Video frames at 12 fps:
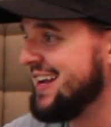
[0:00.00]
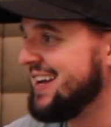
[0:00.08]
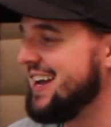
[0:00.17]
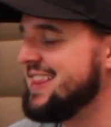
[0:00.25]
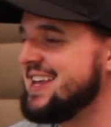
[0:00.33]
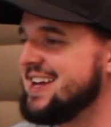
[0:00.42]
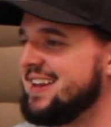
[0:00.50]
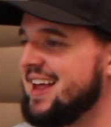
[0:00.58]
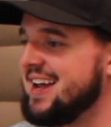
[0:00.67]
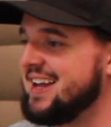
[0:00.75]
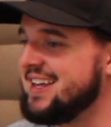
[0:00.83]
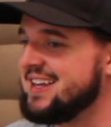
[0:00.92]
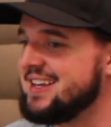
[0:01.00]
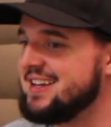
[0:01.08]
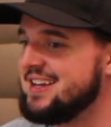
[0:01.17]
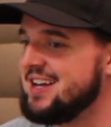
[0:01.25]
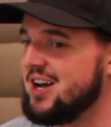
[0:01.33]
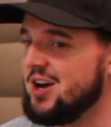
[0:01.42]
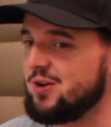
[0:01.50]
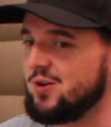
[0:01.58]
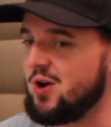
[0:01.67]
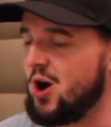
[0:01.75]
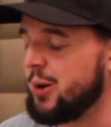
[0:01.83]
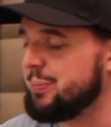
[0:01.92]
And then like a
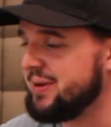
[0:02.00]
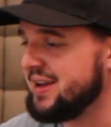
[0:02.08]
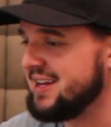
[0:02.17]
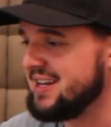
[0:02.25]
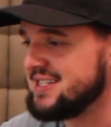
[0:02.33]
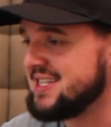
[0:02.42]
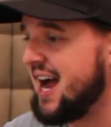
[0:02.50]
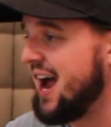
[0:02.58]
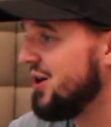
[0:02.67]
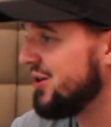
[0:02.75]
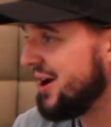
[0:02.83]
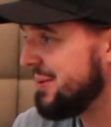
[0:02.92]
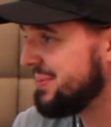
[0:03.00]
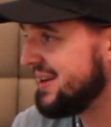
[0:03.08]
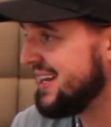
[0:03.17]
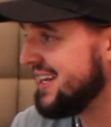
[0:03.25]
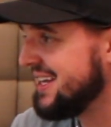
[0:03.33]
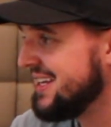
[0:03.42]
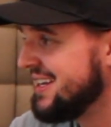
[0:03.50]
carpet and tile company